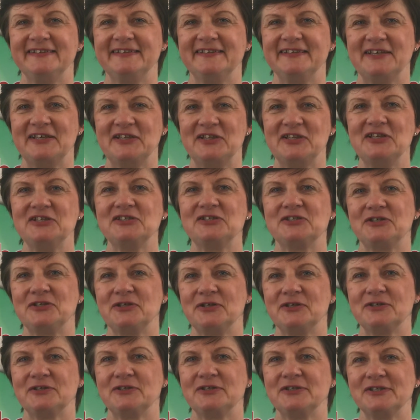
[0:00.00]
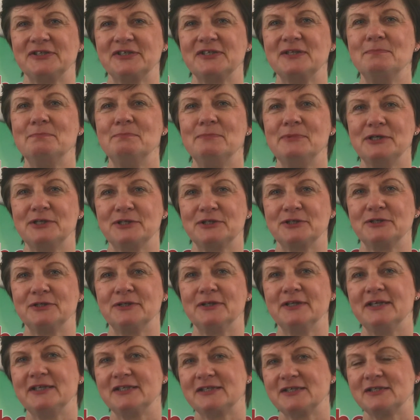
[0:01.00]
In these churches, the
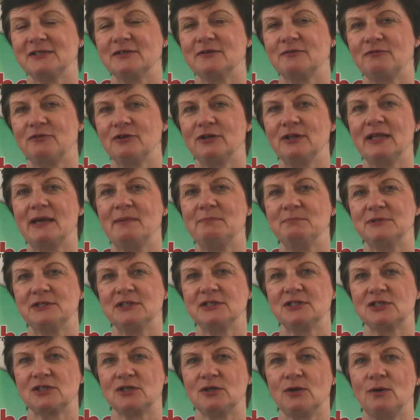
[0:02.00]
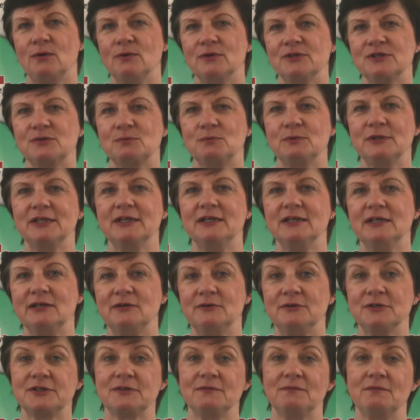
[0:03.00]
mission isn't to fill empty slots with the
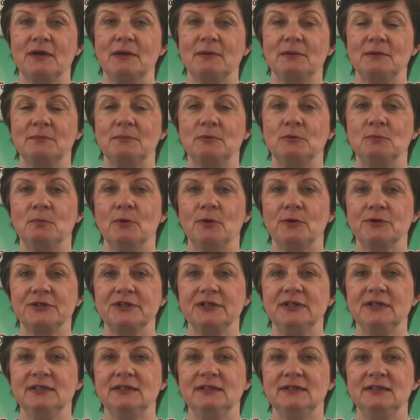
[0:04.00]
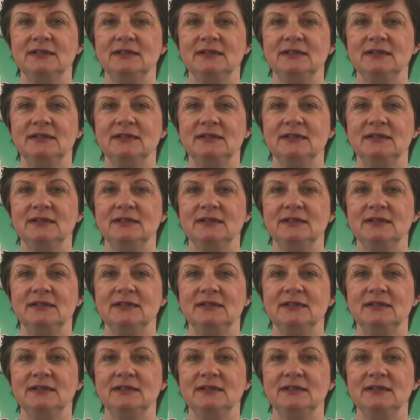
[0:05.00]
nearest available body,